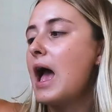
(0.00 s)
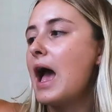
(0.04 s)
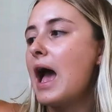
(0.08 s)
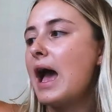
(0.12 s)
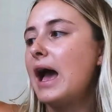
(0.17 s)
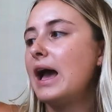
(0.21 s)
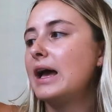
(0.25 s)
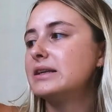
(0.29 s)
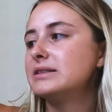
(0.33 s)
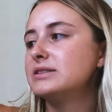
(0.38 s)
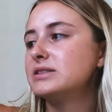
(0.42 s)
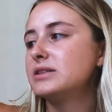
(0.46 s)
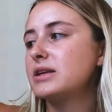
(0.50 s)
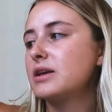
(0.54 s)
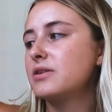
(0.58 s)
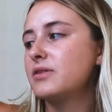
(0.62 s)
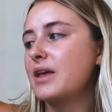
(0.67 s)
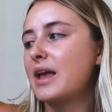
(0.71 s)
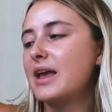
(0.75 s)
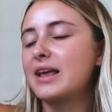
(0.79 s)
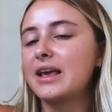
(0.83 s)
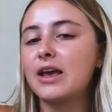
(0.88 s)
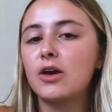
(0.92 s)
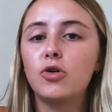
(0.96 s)
and
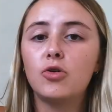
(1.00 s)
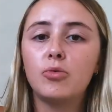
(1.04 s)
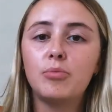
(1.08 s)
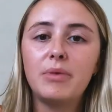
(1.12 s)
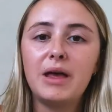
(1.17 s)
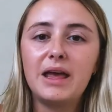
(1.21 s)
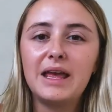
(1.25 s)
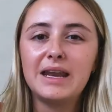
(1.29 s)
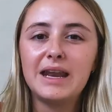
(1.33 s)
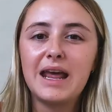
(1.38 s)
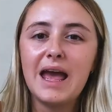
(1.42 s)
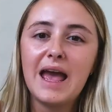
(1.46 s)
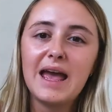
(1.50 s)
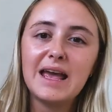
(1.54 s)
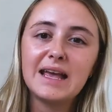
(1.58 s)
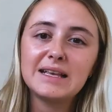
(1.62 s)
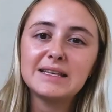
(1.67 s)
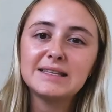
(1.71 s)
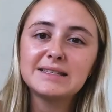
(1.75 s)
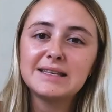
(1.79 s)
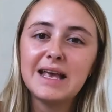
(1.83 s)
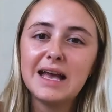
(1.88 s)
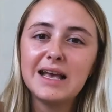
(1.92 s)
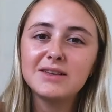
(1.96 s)
they come in
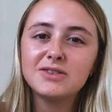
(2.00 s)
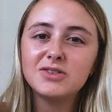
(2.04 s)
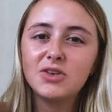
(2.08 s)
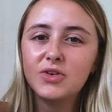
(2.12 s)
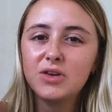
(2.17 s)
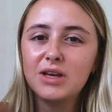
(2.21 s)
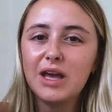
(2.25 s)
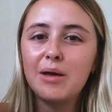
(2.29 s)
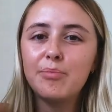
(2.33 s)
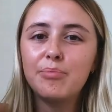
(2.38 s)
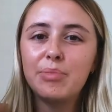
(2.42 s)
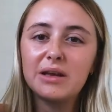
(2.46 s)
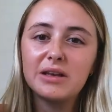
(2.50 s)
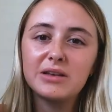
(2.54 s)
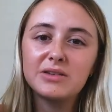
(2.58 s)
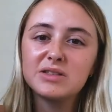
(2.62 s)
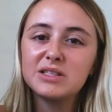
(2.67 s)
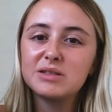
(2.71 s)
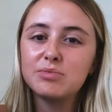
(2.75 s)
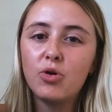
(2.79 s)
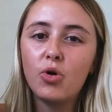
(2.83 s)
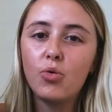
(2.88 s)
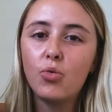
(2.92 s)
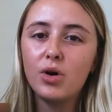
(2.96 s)
a set, so you get big and
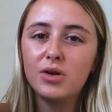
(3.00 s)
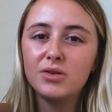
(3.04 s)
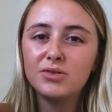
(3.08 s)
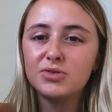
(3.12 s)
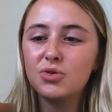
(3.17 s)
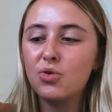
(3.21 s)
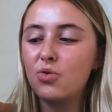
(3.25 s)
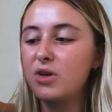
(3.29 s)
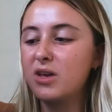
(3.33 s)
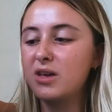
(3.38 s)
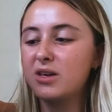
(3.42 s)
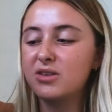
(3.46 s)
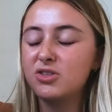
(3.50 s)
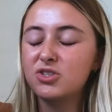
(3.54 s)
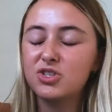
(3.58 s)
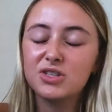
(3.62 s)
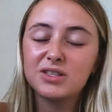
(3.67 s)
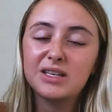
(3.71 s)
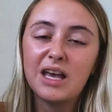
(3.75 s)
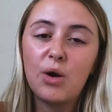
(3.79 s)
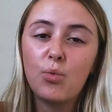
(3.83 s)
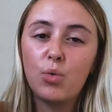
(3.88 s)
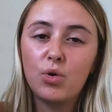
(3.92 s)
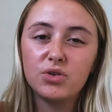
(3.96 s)
small ones, or you can
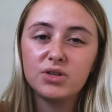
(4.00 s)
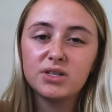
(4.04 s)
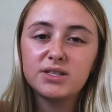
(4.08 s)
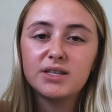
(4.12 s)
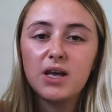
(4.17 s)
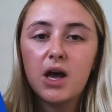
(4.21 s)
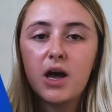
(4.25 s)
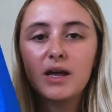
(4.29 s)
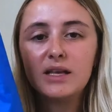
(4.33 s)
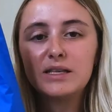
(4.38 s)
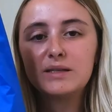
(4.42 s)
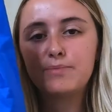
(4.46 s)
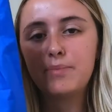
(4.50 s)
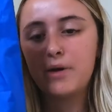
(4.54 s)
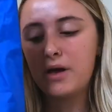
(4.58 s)
just get one size.